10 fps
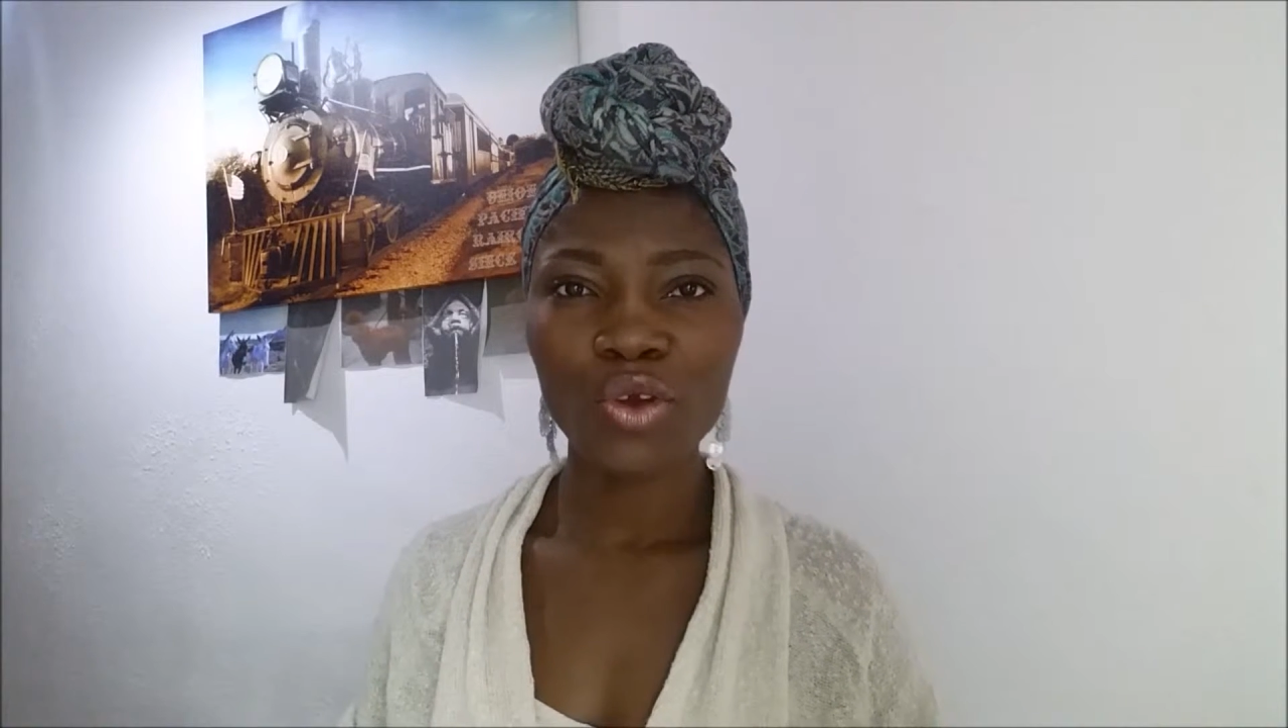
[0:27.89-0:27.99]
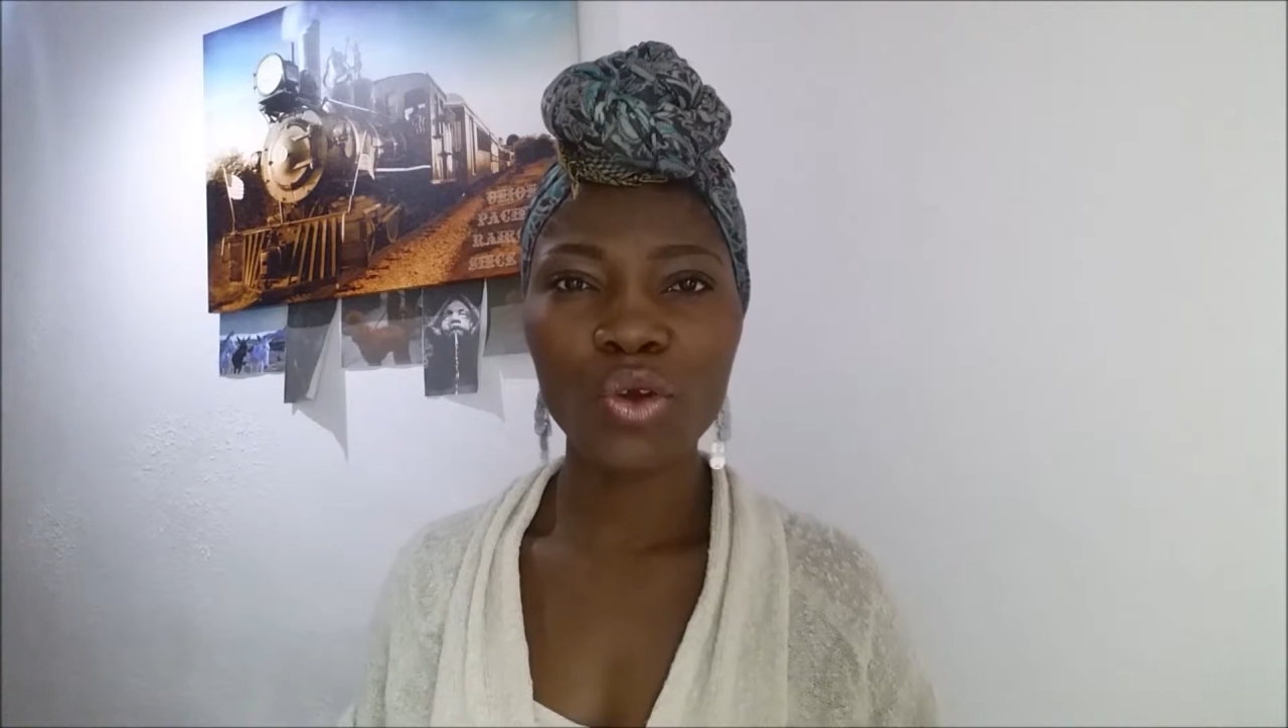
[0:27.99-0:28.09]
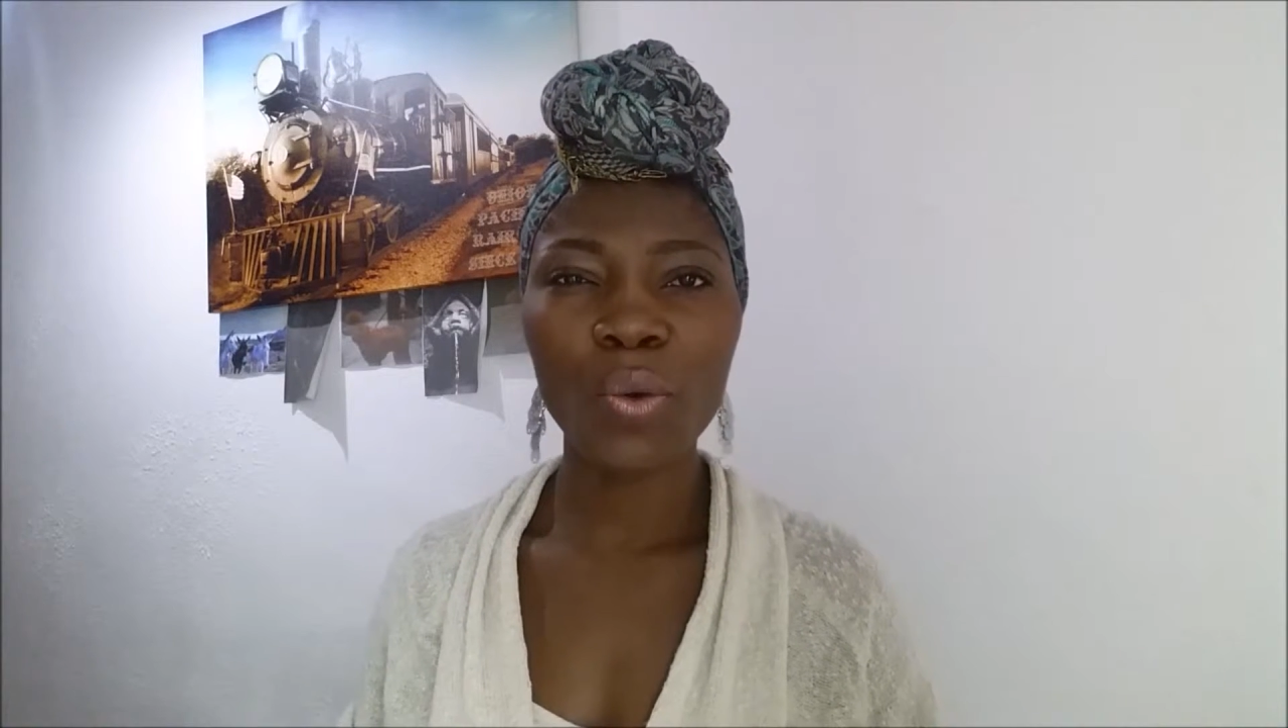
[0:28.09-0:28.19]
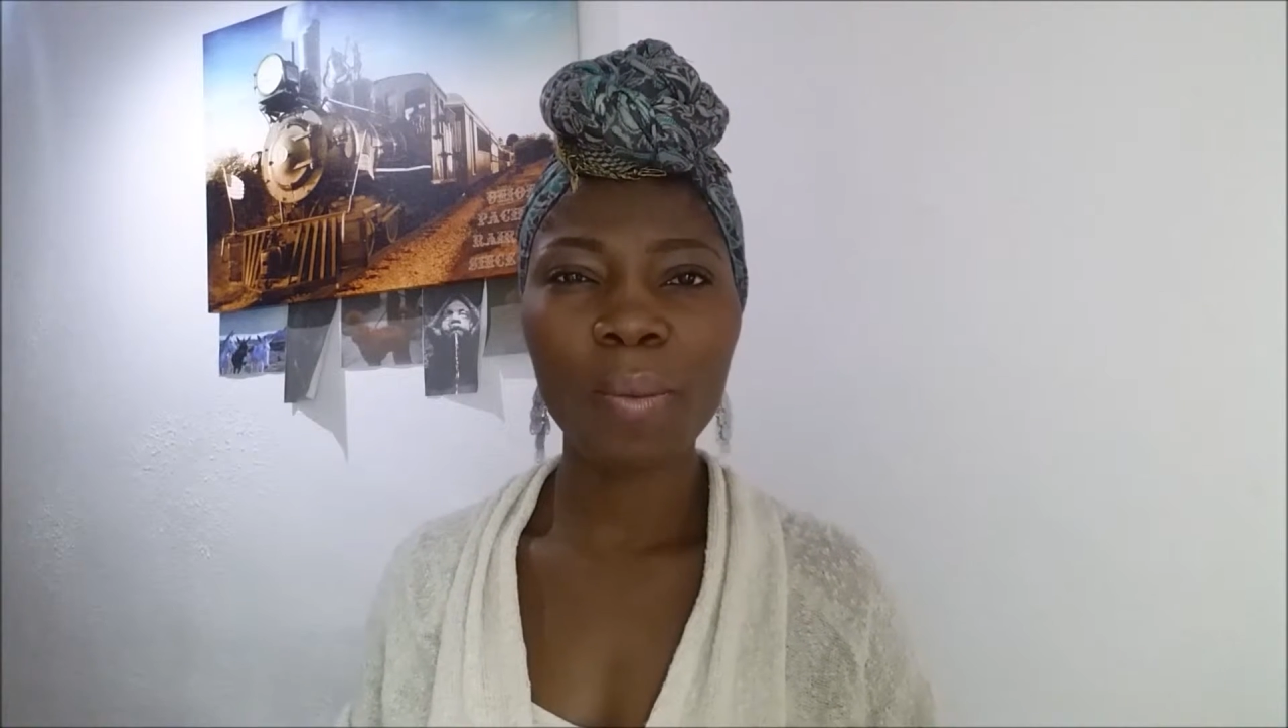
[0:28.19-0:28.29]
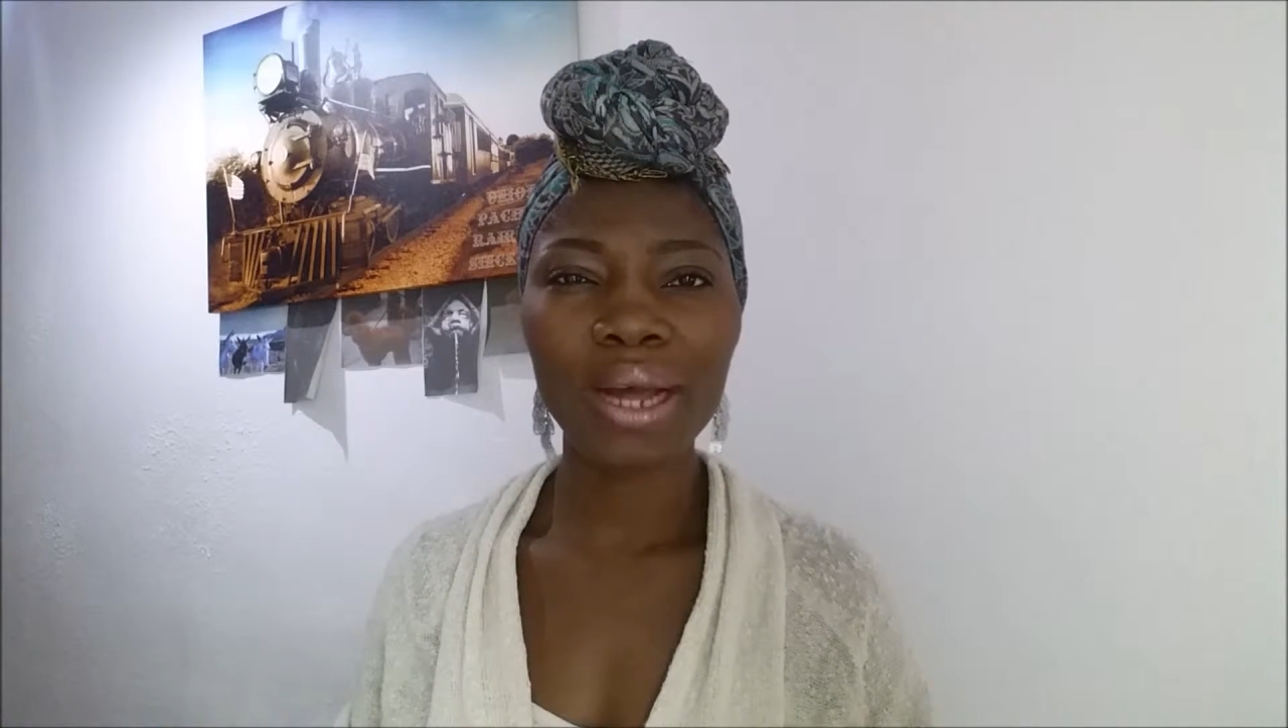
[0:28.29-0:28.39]

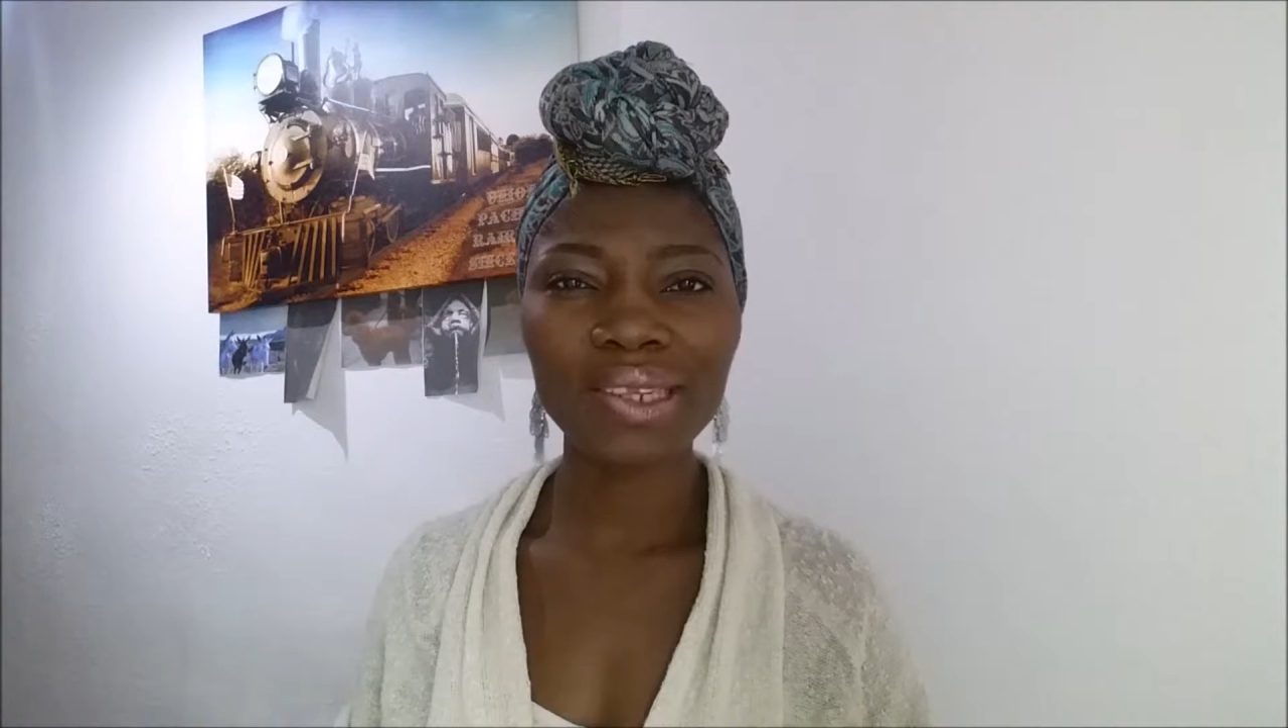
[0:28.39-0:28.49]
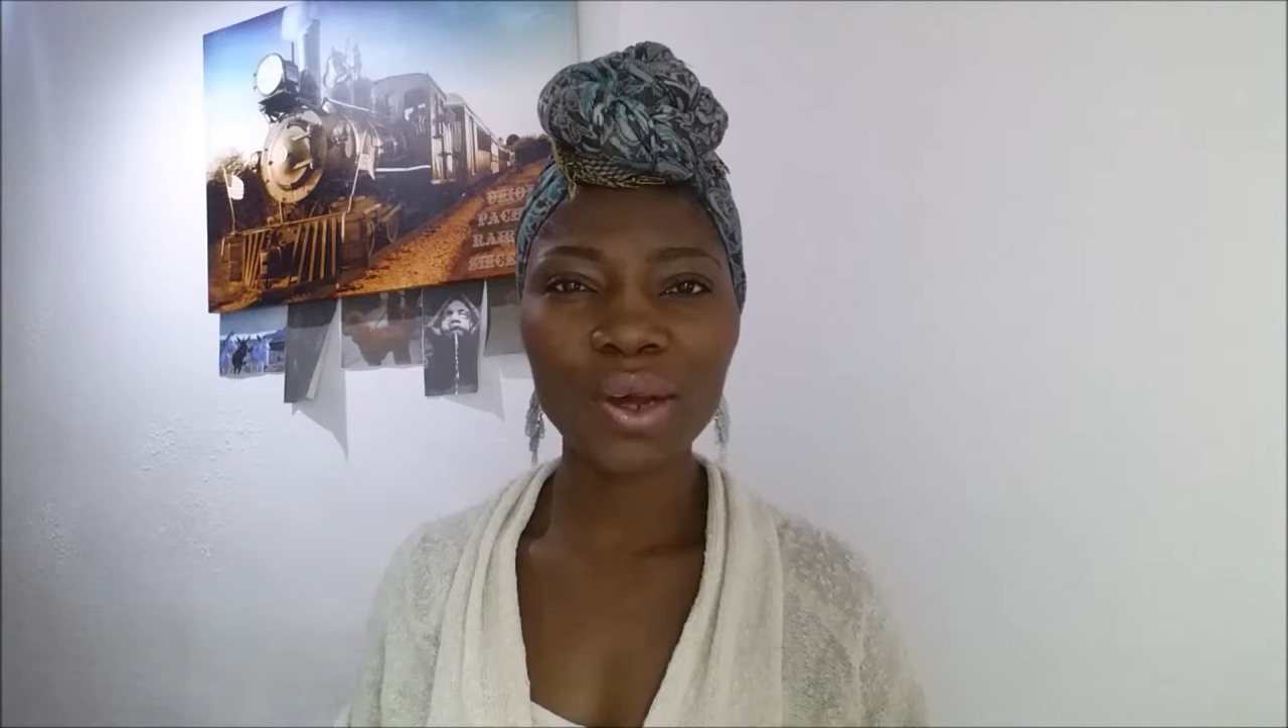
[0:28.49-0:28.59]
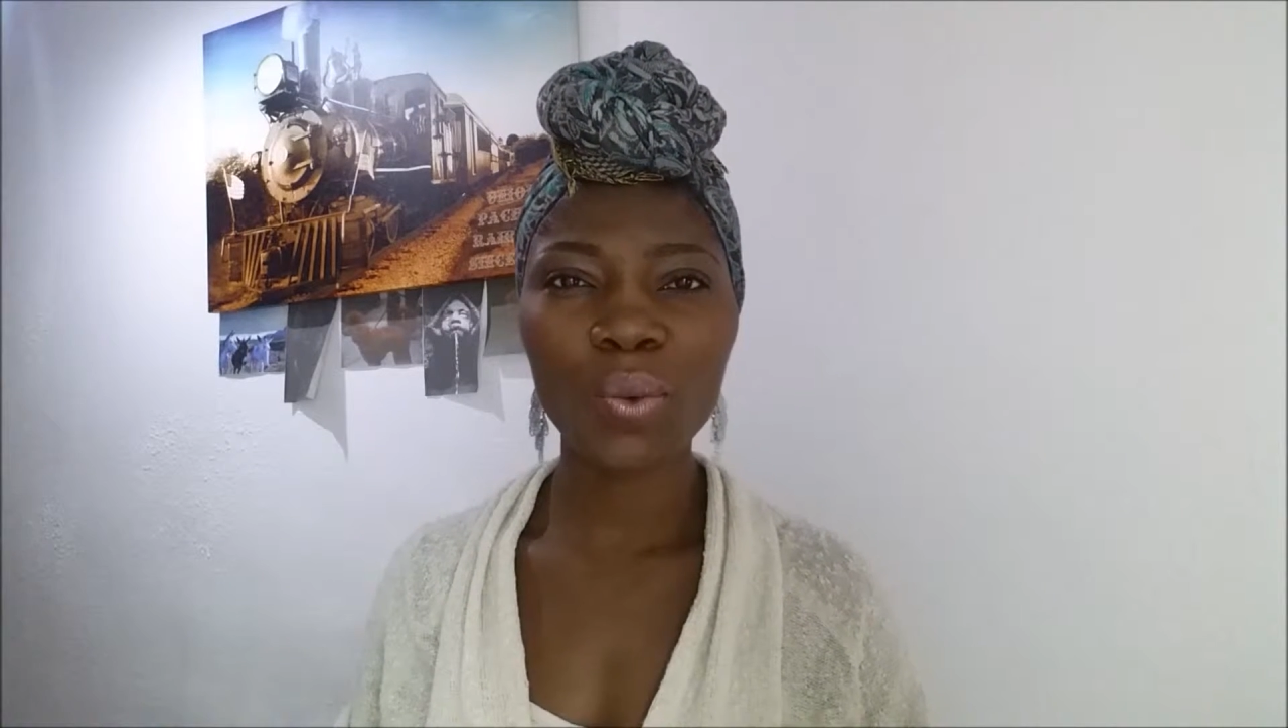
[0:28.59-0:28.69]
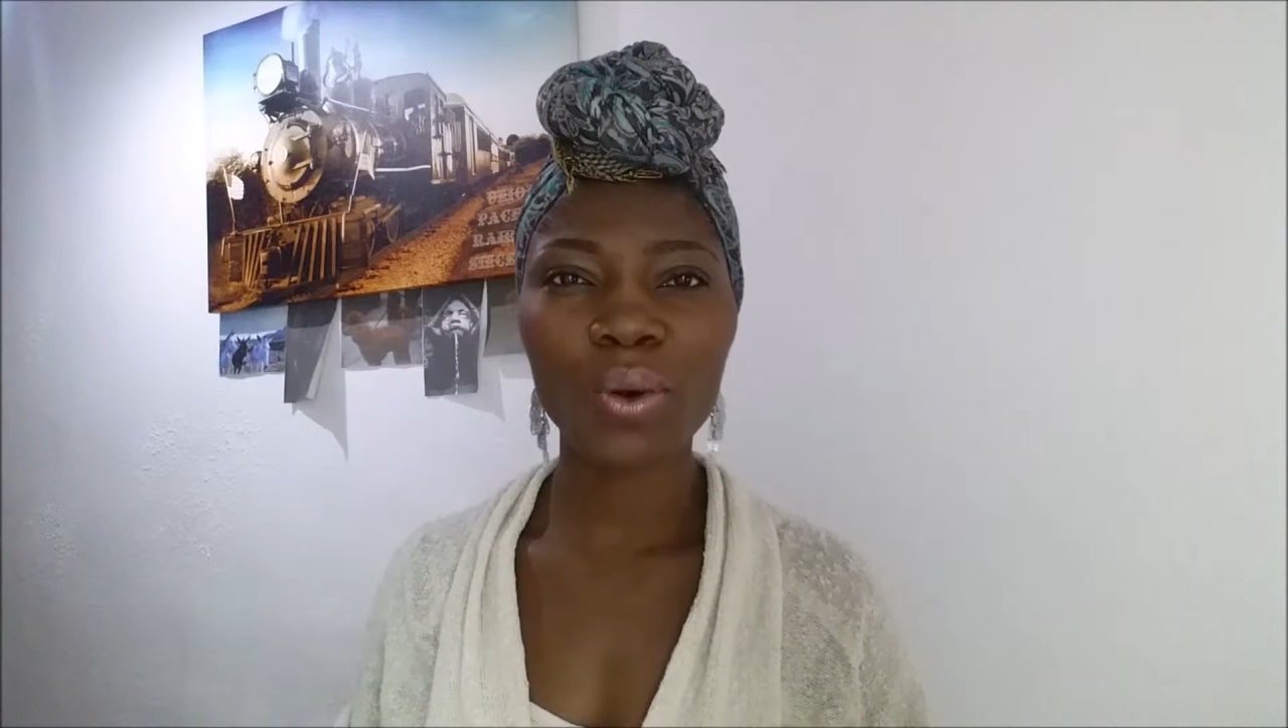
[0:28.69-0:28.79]
no matter